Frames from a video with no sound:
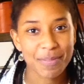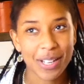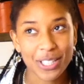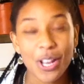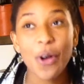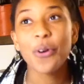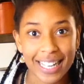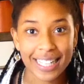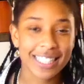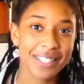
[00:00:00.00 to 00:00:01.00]
much. It
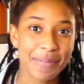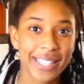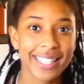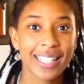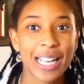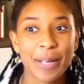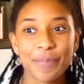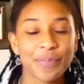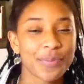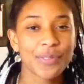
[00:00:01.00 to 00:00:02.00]
like doesn't mean
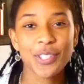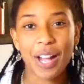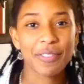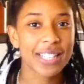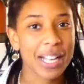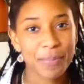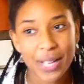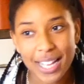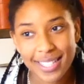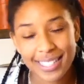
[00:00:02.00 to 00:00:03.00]
you have to take it
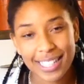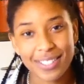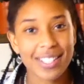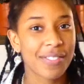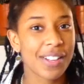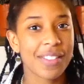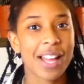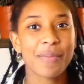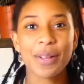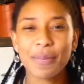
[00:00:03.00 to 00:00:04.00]
personally or stuff like
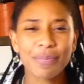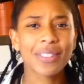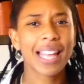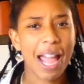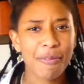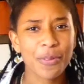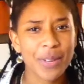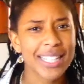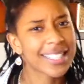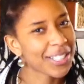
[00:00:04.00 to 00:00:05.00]
that, but
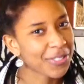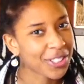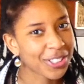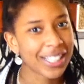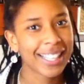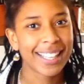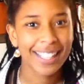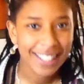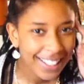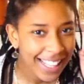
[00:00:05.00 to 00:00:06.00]
everyone is different.
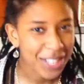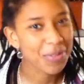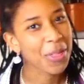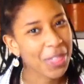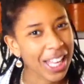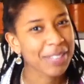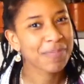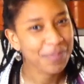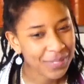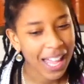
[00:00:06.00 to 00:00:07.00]
That's one thing,
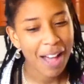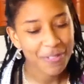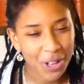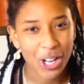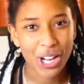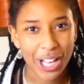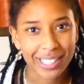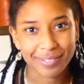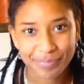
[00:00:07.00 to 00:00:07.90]
gotta learn.